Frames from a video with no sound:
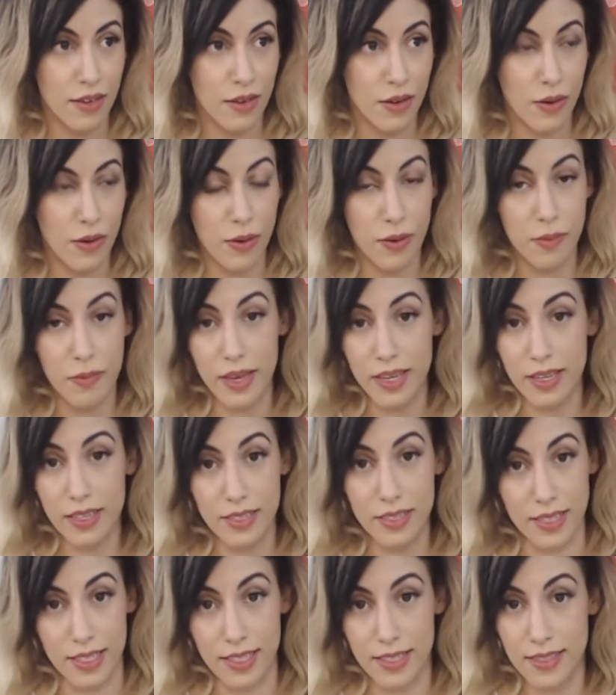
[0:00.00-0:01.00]
oh my
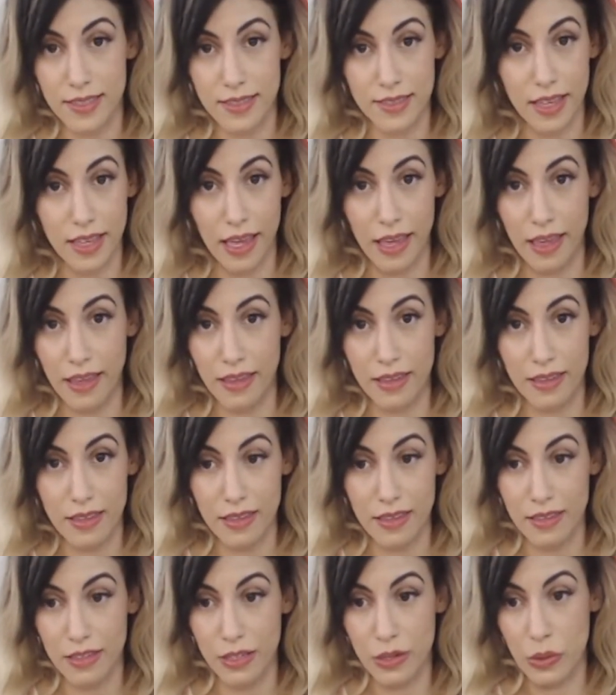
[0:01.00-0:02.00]
goodness, like
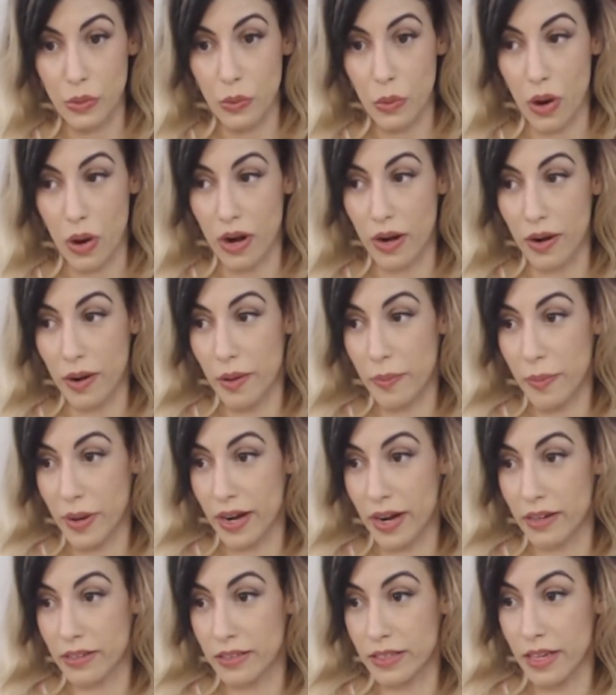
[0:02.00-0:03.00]
you are
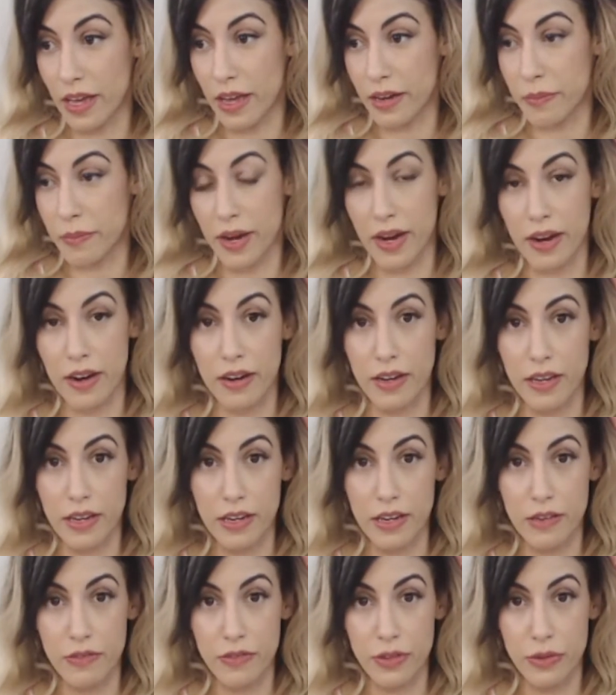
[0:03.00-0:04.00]
apparently un-American
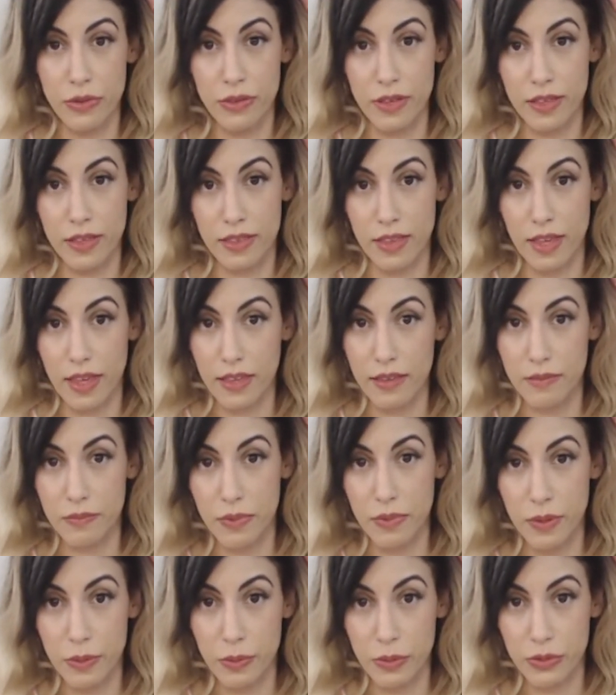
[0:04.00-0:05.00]
if you think that
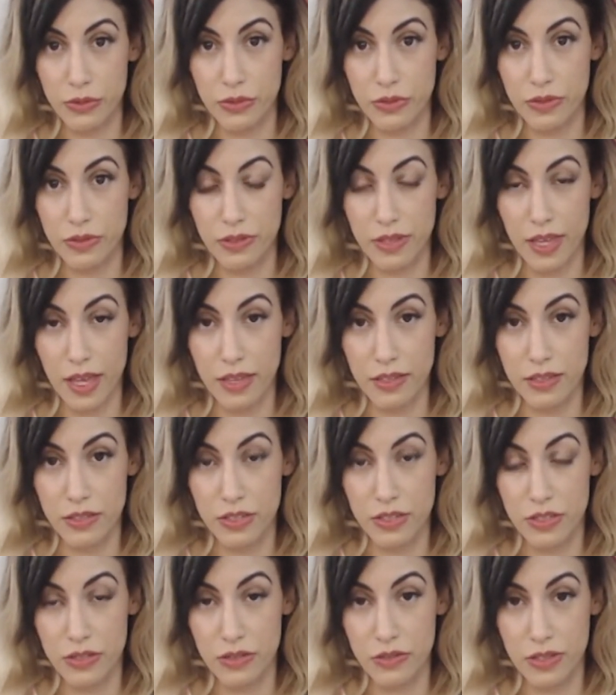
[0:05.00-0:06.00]
people that
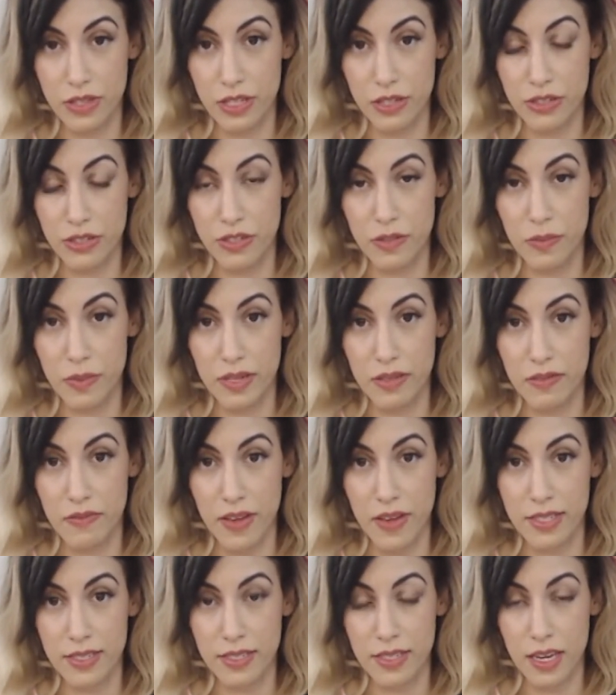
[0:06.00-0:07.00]
sh there should have been an
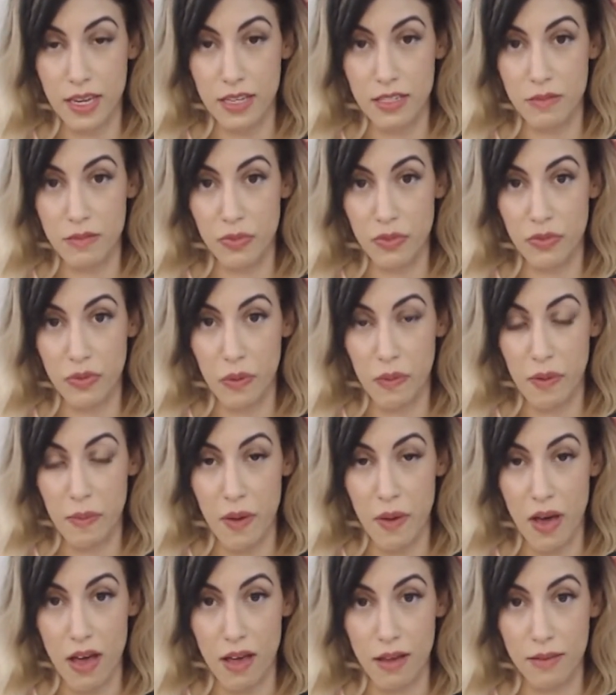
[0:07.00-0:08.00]
investigation before we
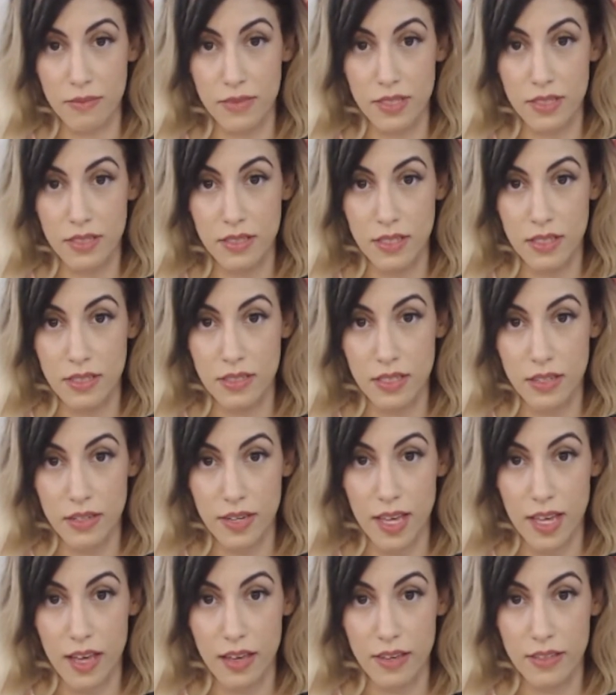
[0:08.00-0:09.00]
bombed
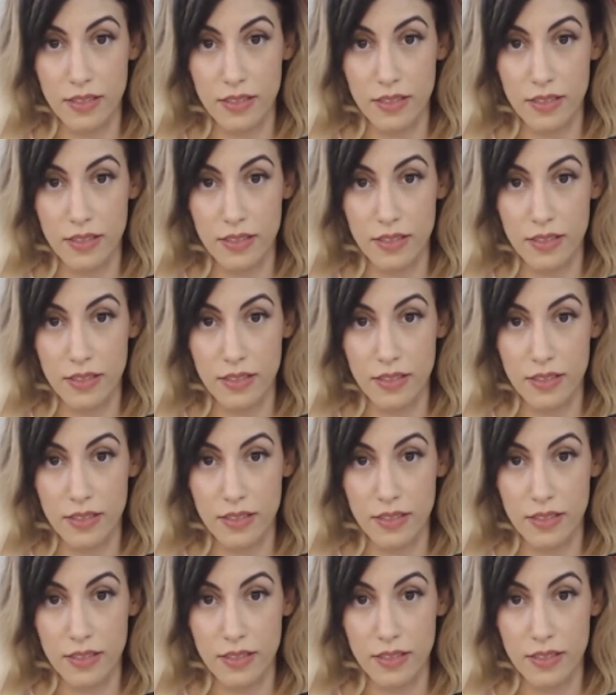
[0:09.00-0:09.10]
Syria.